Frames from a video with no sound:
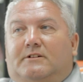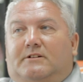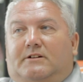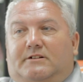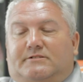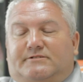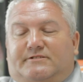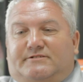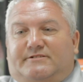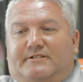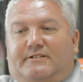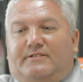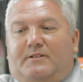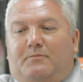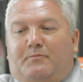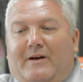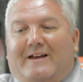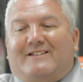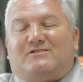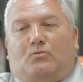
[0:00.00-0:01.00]
as I said, the
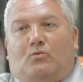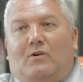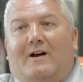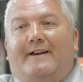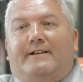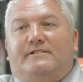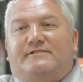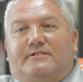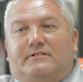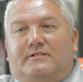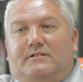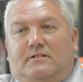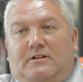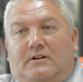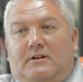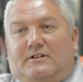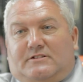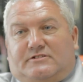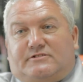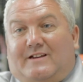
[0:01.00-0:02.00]
best way
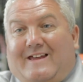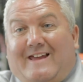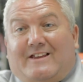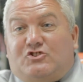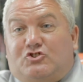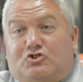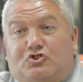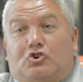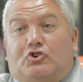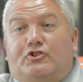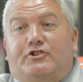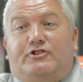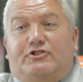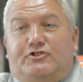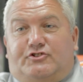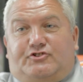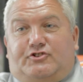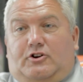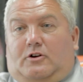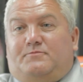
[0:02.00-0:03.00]
to enjoy your
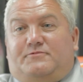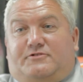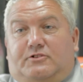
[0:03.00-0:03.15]
job.